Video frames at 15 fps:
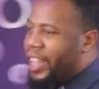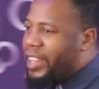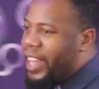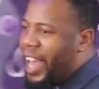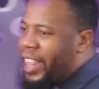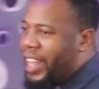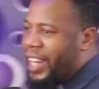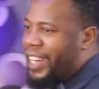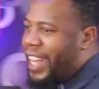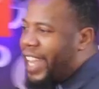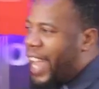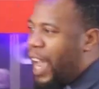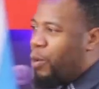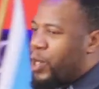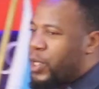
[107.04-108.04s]
The other
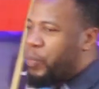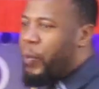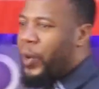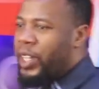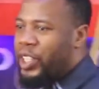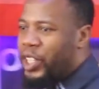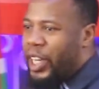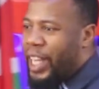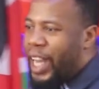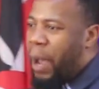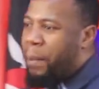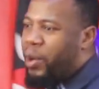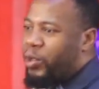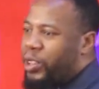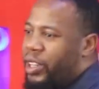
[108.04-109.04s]
day I was preaching
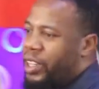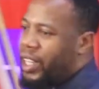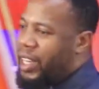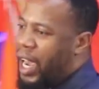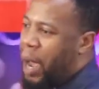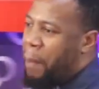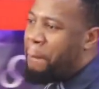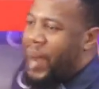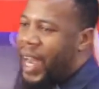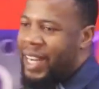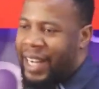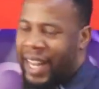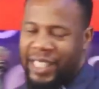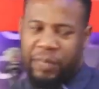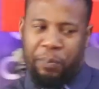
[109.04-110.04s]
about
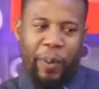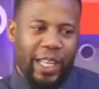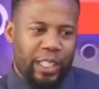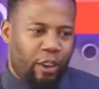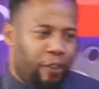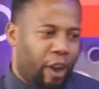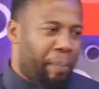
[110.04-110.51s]
abundance, place of